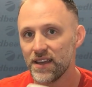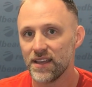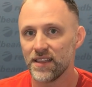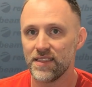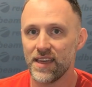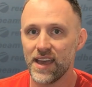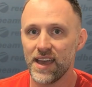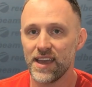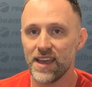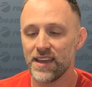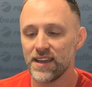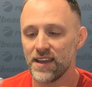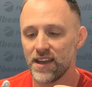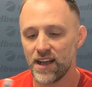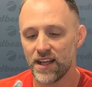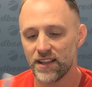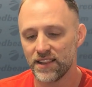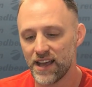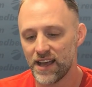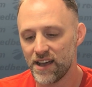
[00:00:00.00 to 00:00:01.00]
They
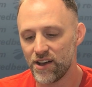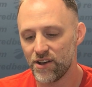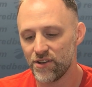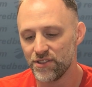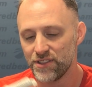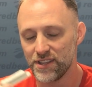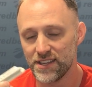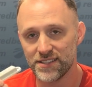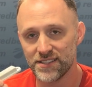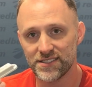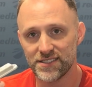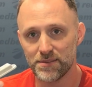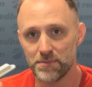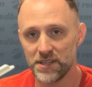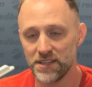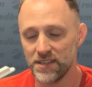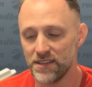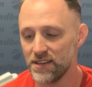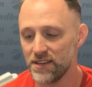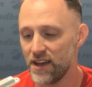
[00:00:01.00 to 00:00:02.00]
allow these to
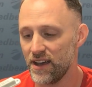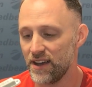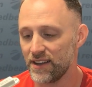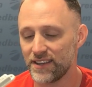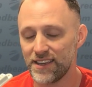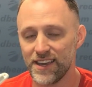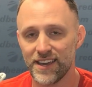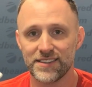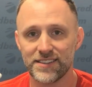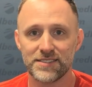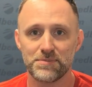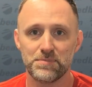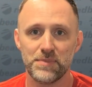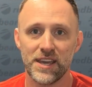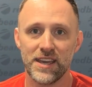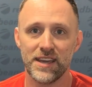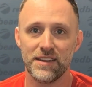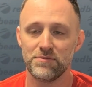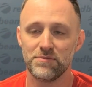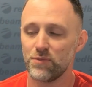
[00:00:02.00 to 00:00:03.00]
be kicked,
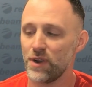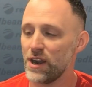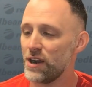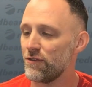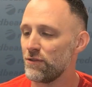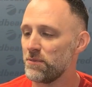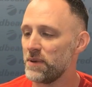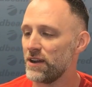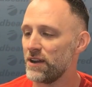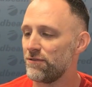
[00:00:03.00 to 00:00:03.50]
hit, ran over by a